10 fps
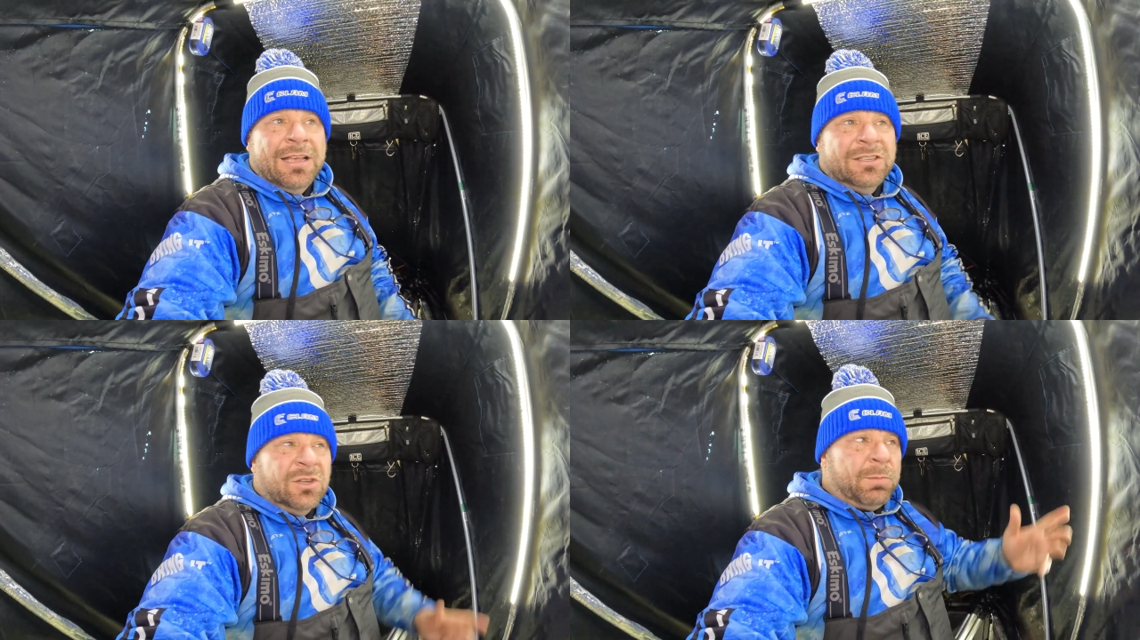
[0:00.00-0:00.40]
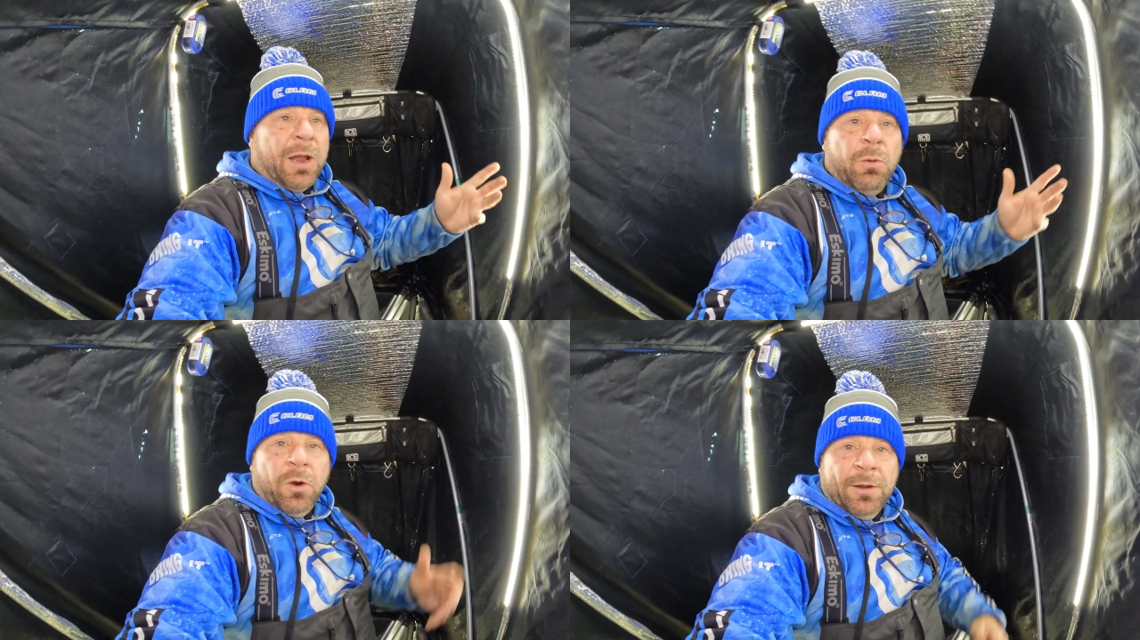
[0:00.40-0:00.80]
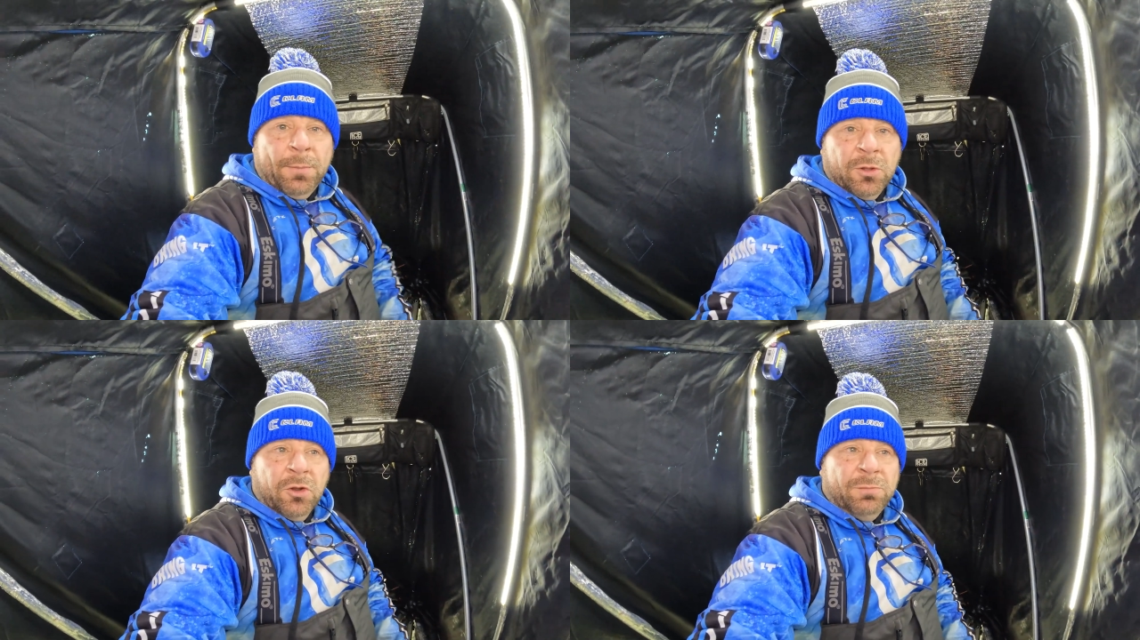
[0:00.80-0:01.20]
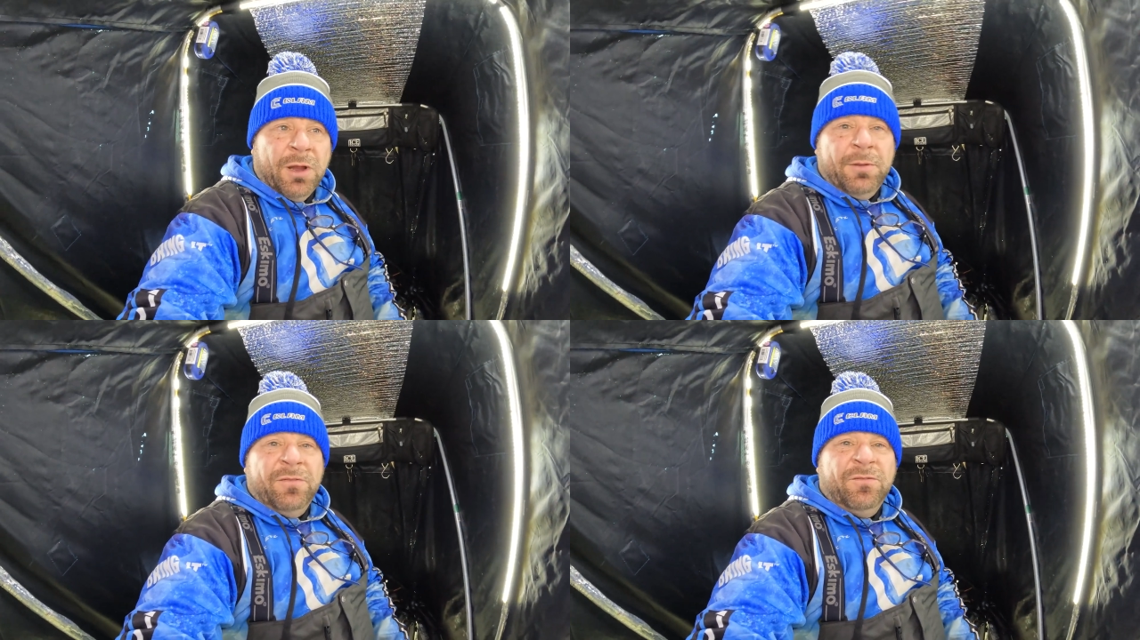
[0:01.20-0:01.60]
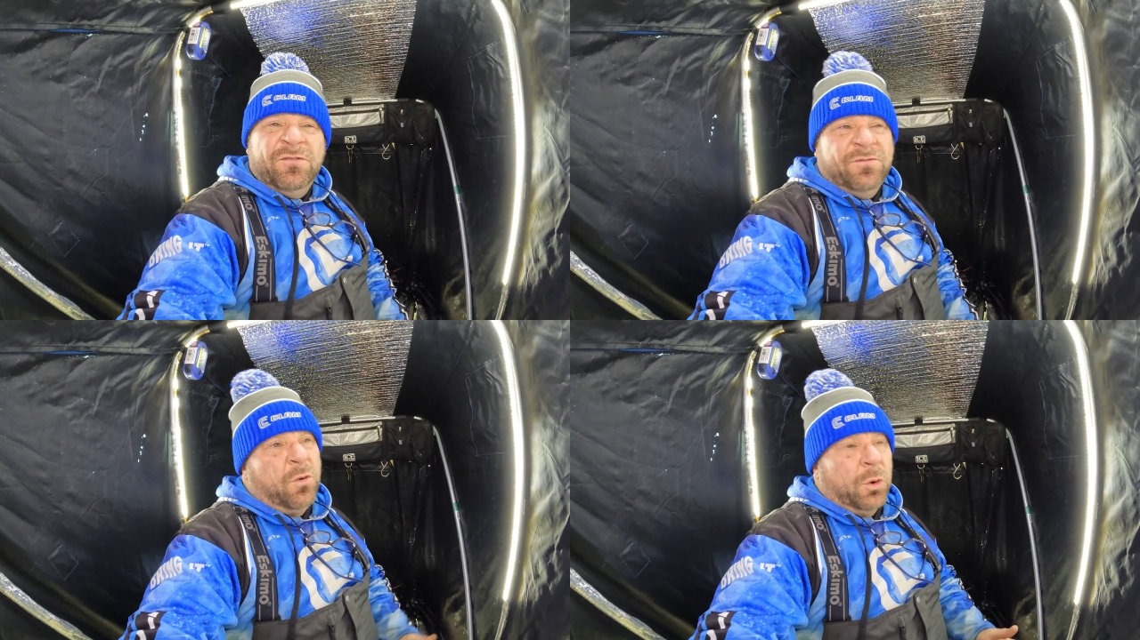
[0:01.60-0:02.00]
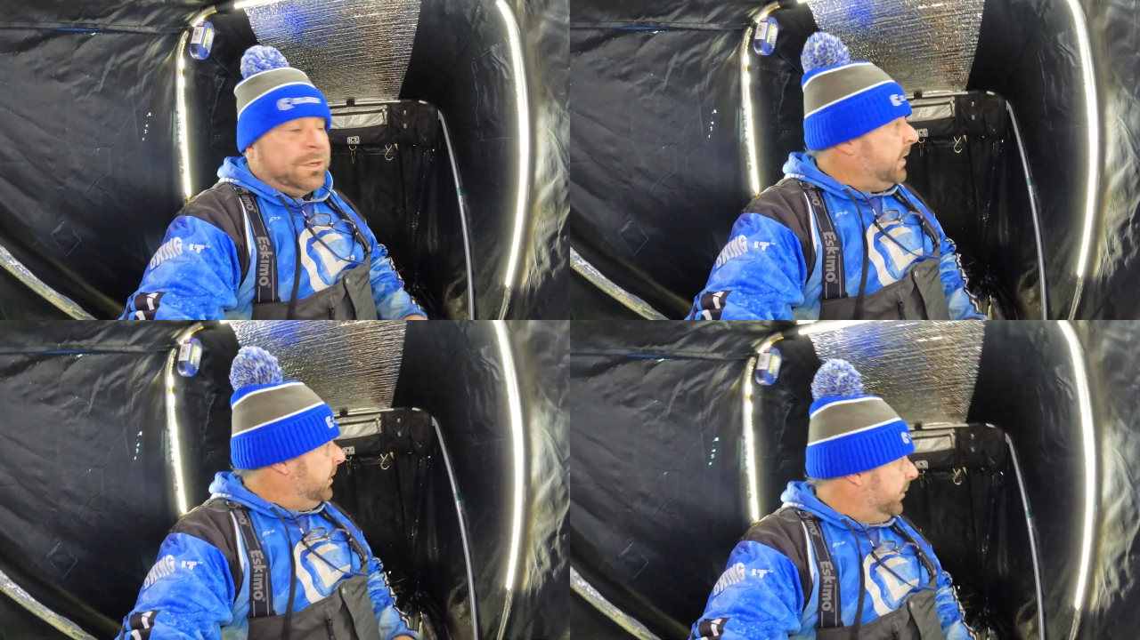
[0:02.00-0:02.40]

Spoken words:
So it's probably warmed up a little, probably 14